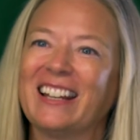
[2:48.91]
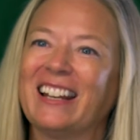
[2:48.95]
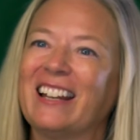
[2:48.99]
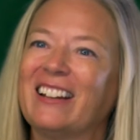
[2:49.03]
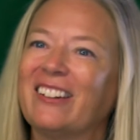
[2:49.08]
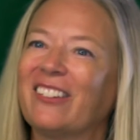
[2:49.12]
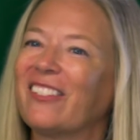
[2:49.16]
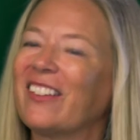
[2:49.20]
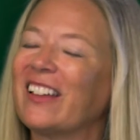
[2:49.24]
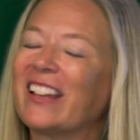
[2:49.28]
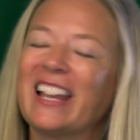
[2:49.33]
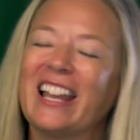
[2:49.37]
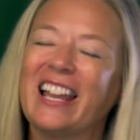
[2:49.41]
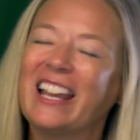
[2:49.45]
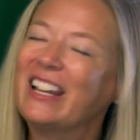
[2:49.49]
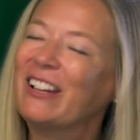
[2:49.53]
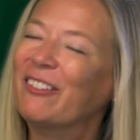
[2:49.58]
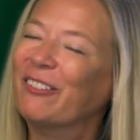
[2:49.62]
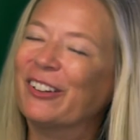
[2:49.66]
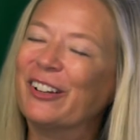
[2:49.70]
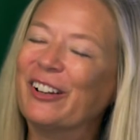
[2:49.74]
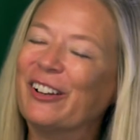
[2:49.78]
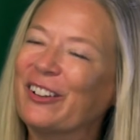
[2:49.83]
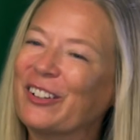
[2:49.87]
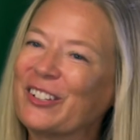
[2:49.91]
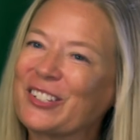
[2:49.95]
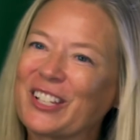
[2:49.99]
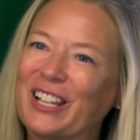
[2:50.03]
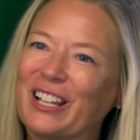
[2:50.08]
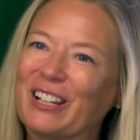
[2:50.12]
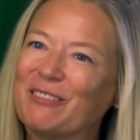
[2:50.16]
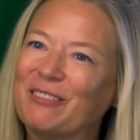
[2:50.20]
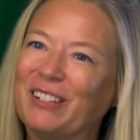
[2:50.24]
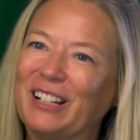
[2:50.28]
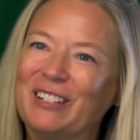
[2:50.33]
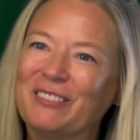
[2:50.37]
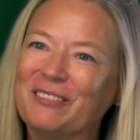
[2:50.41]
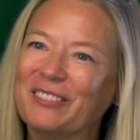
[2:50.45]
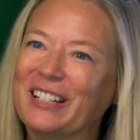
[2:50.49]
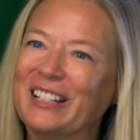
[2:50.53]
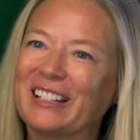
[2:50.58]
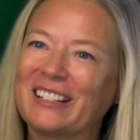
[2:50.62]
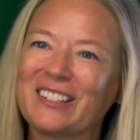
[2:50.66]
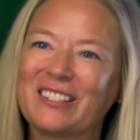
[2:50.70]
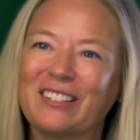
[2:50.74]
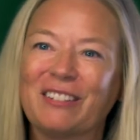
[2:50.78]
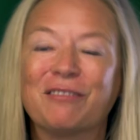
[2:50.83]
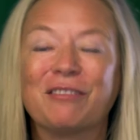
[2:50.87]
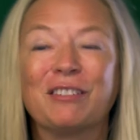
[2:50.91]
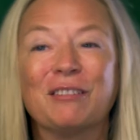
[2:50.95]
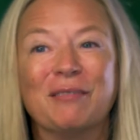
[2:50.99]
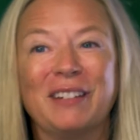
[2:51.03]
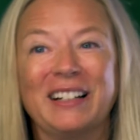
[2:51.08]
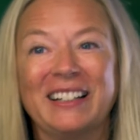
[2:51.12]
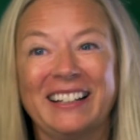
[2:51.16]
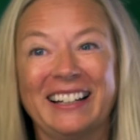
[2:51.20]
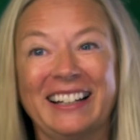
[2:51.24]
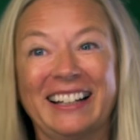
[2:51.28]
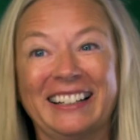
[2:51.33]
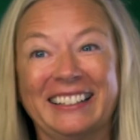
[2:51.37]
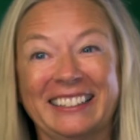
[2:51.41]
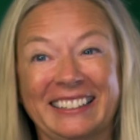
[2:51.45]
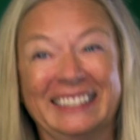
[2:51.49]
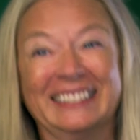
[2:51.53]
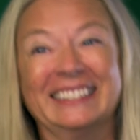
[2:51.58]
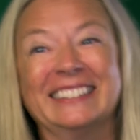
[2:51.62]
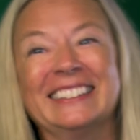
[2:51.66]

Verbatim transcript: and I don't think anyone knows that about me except for my dad.